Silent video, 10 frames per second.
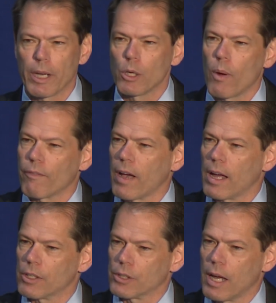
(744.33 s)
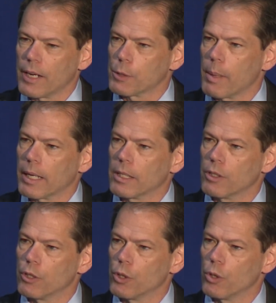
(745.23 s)
into Afghanistan expecting
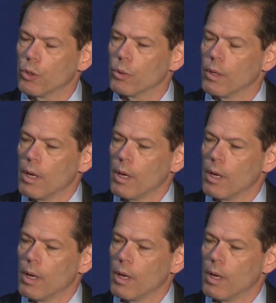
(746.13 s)
to do,